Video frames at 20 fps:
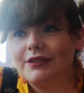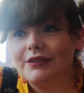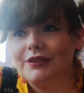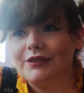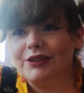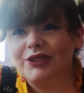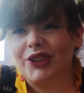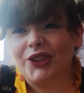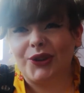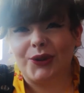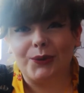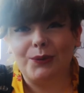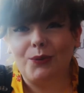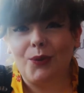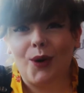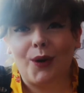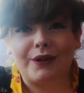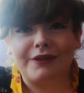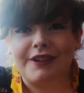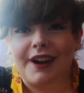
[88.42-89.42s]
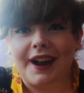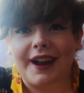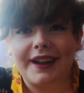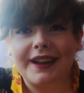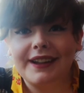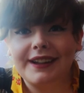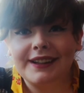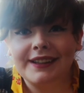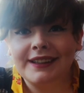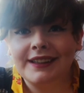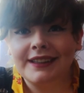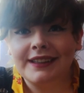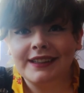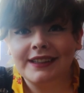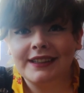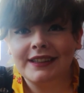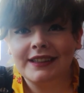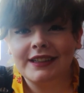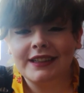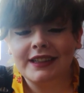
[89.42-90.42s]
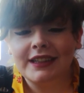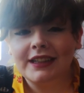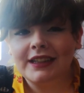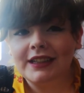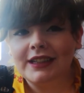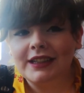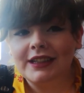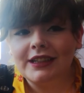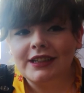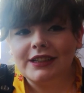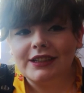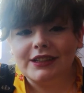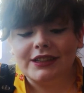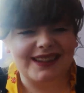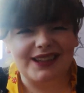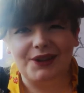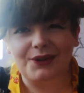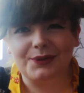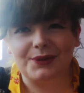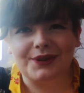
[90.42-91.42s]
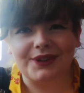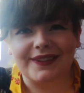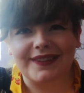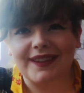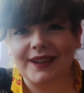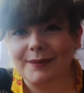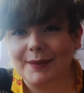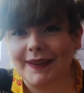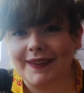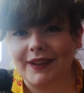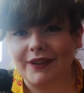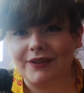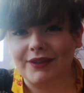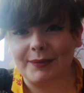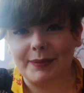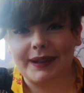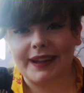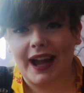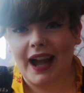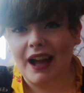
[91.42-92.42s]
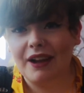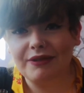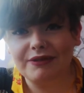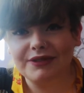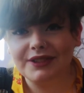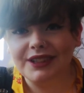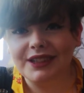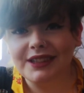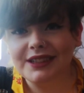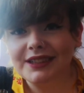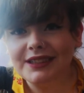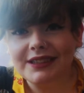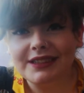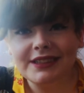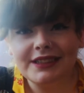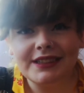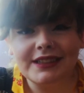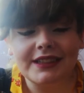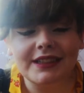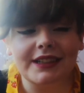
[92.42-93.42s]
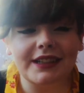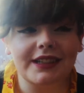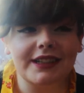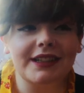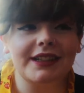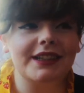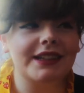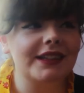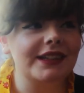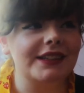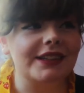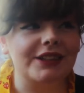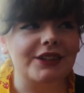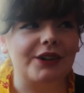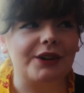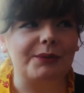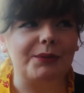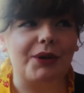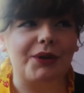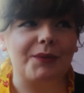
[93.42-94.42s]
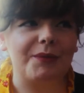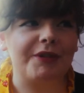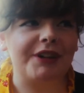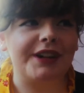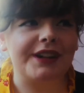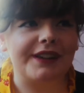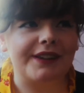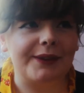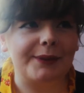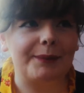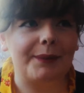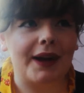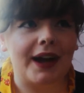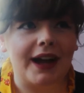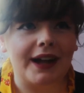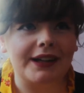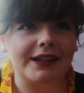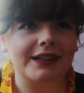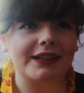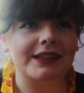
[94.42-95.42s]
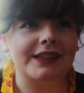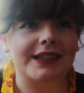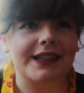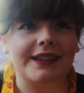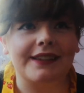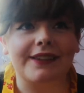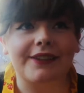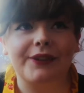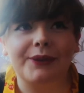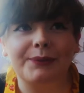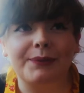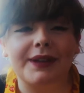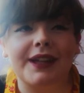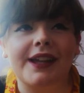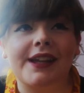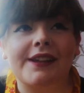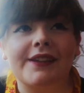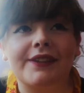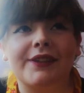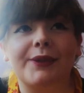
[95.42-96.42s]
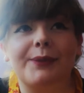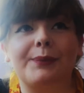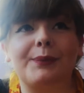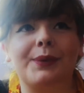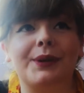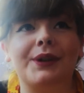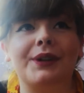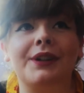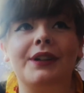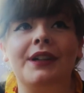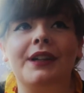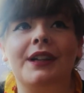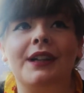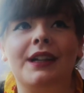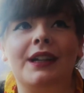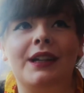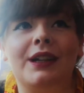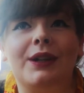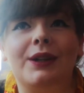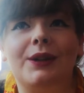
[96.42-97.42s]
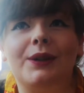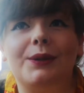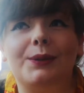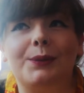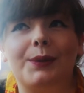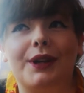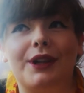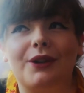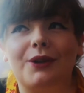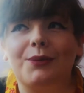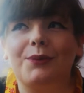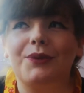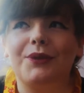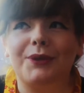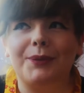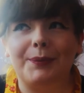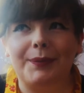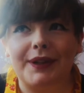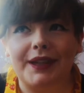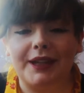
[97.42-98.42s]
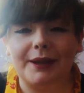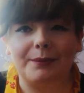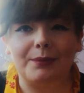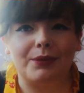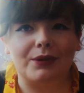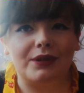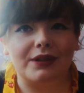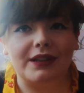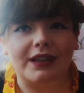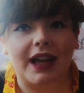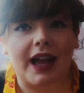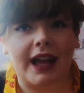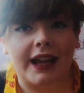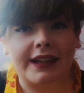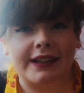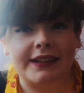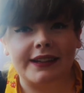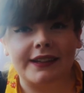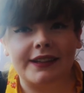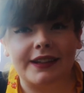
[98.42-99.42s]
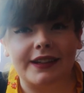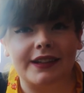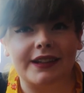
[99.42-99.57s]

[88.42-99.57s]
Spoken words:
somewhat right. I don't consider myself to be daft. You know, I'm not the brightest spark in some cases, but when it comes to people and